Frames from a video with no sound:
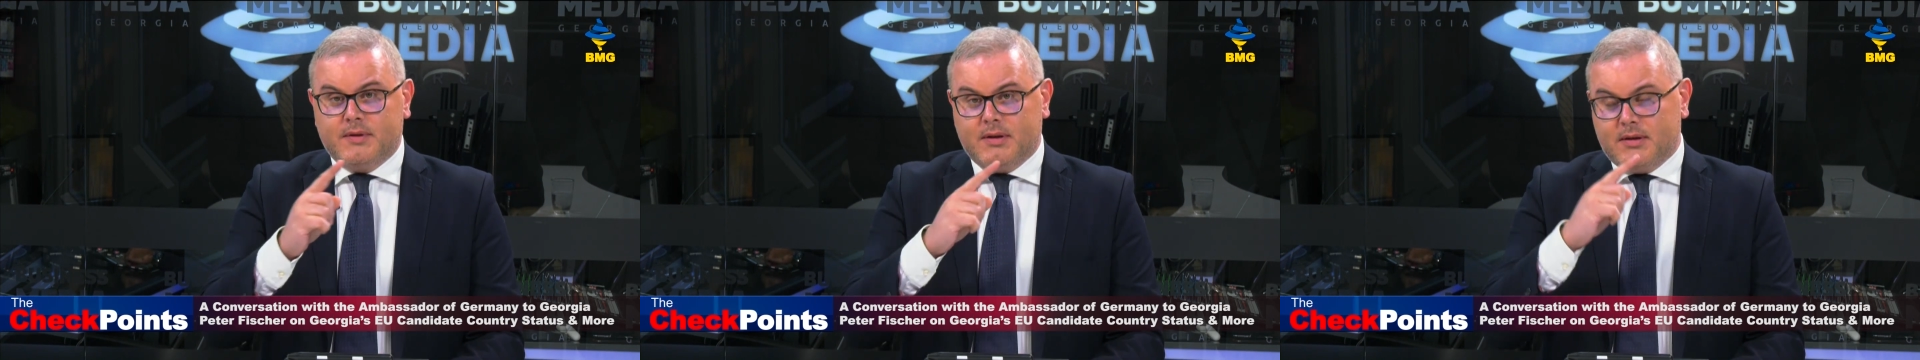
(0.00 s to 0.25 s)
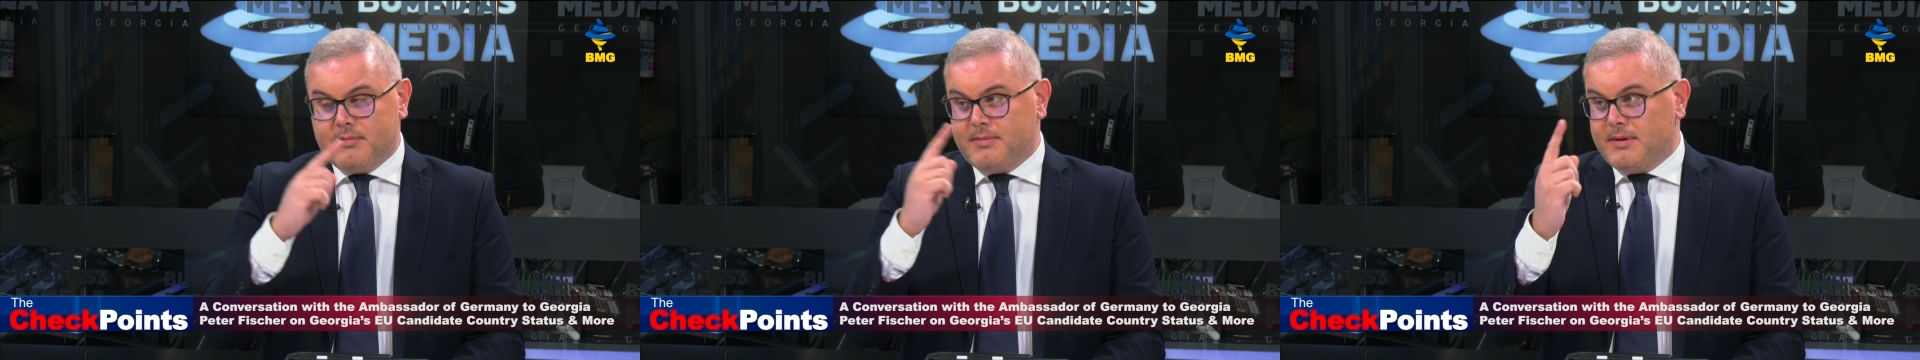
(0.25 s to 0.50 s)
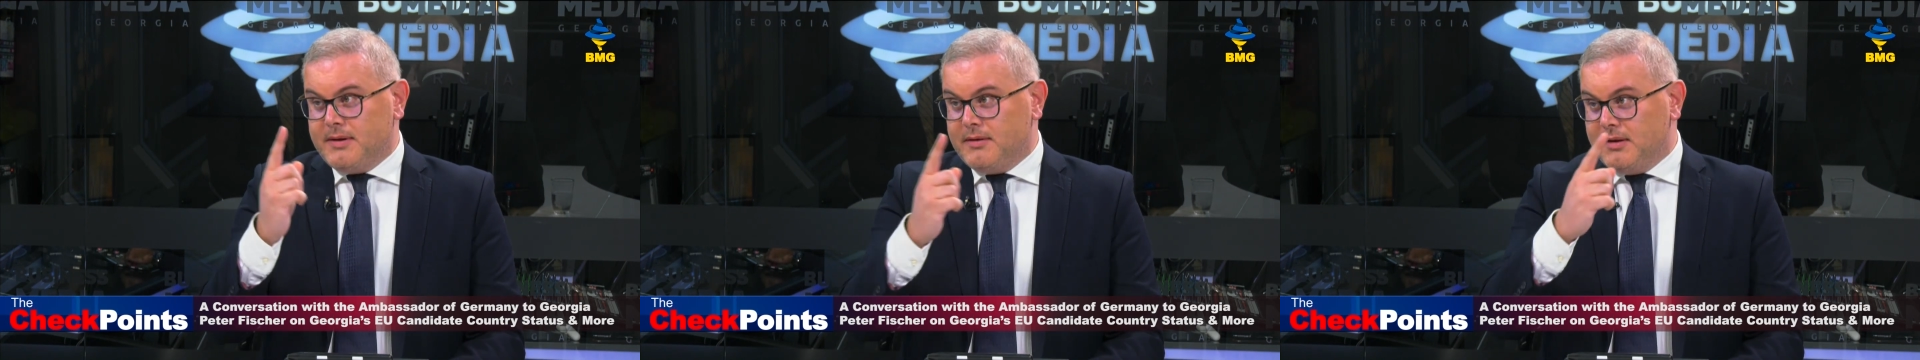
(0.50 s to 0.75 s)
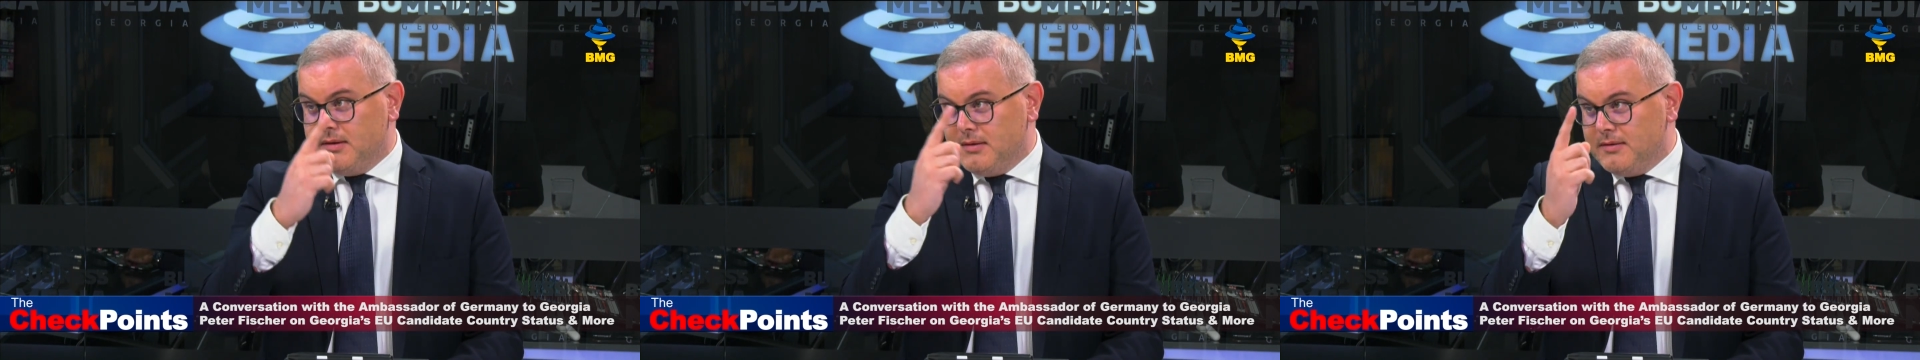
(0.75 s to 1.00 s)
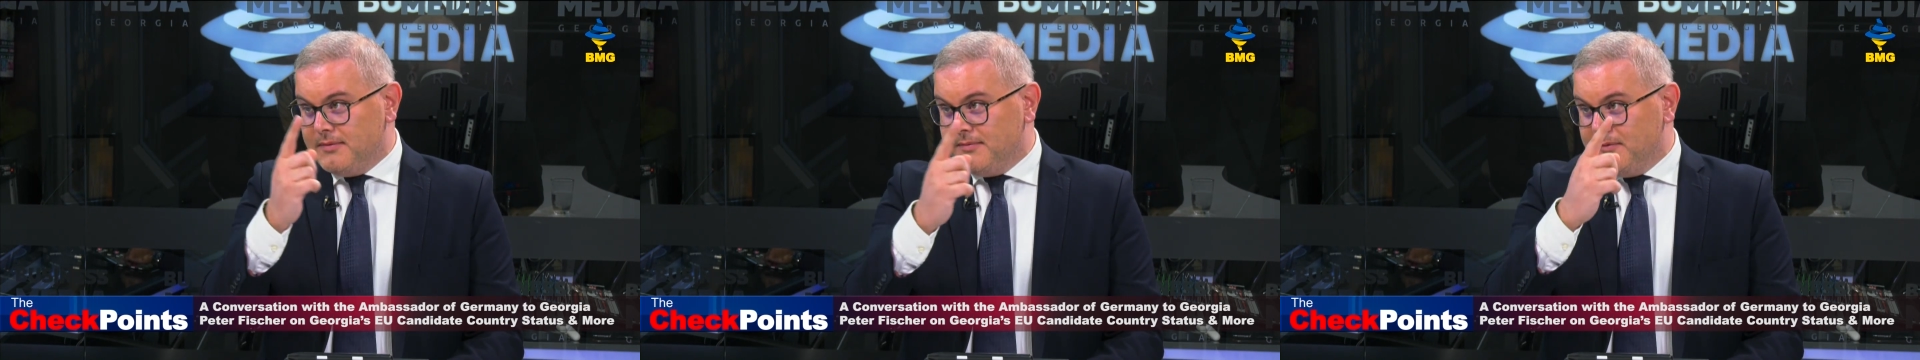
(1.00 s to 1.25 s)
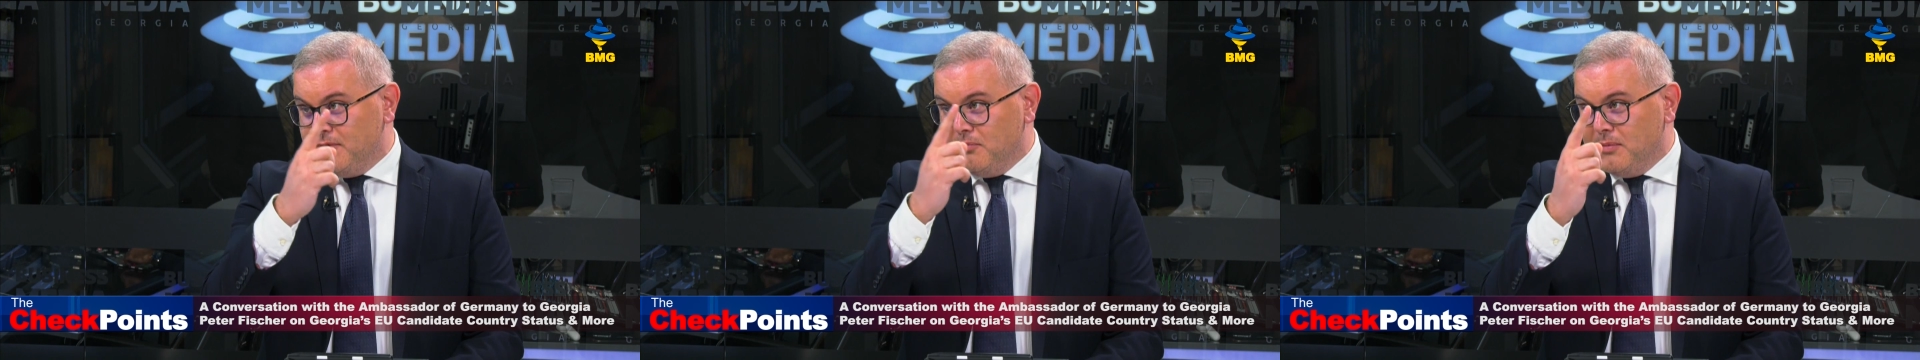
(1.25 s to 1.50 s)
that spiral
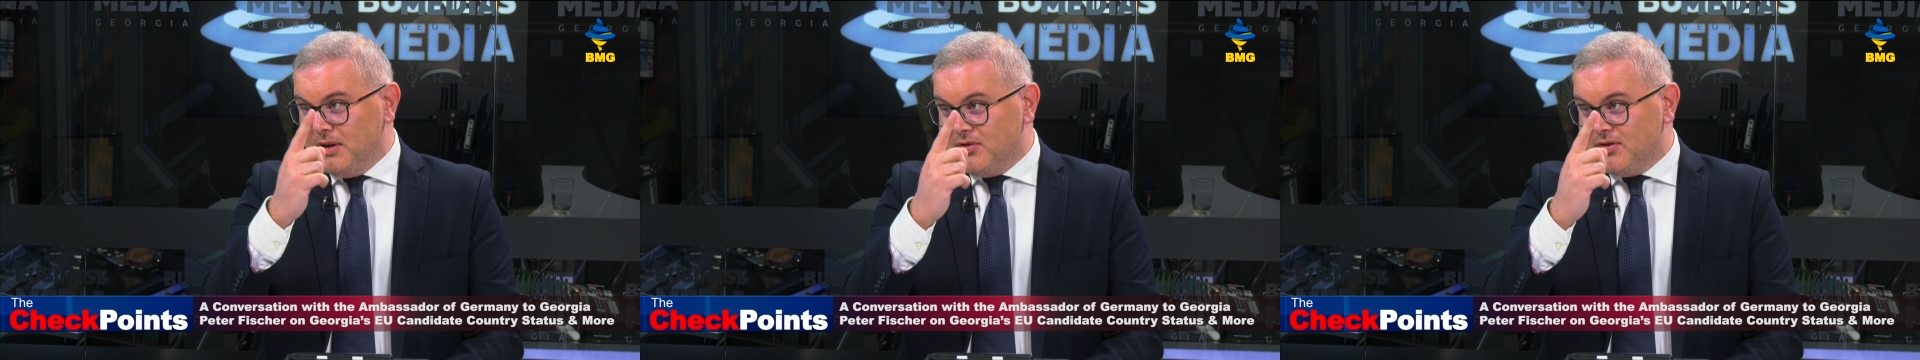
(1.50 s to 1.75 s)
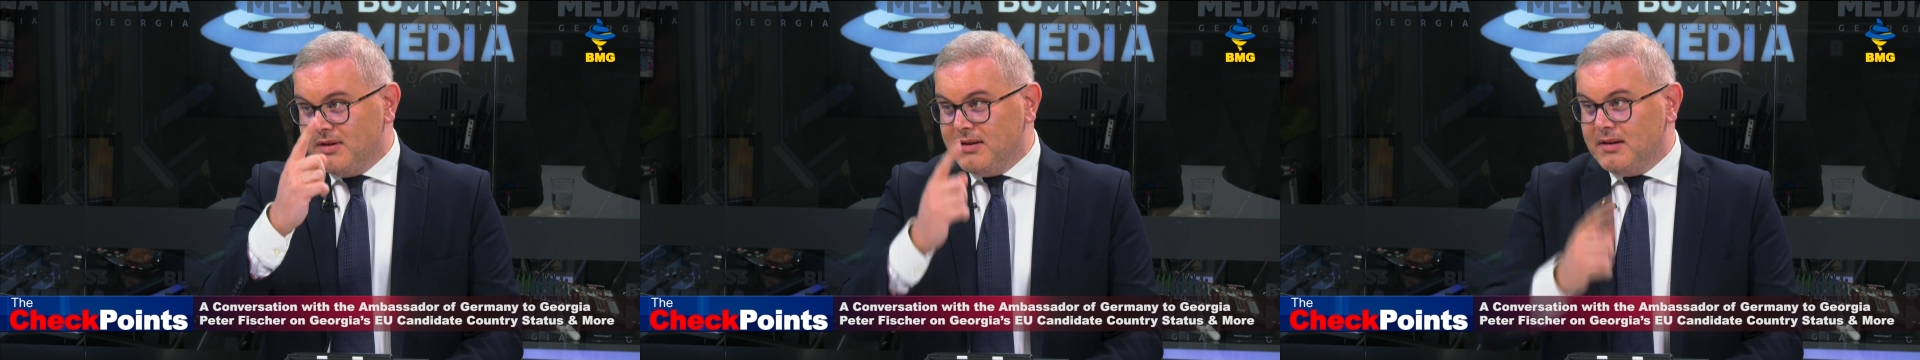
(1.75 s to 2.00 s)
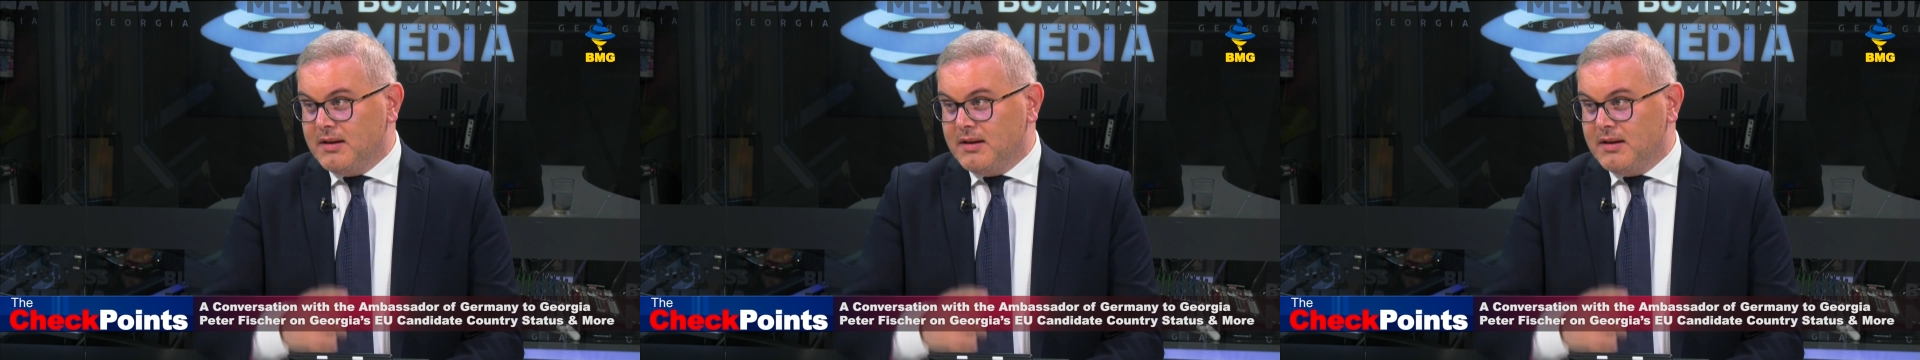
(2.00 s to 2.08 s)
you mentioned.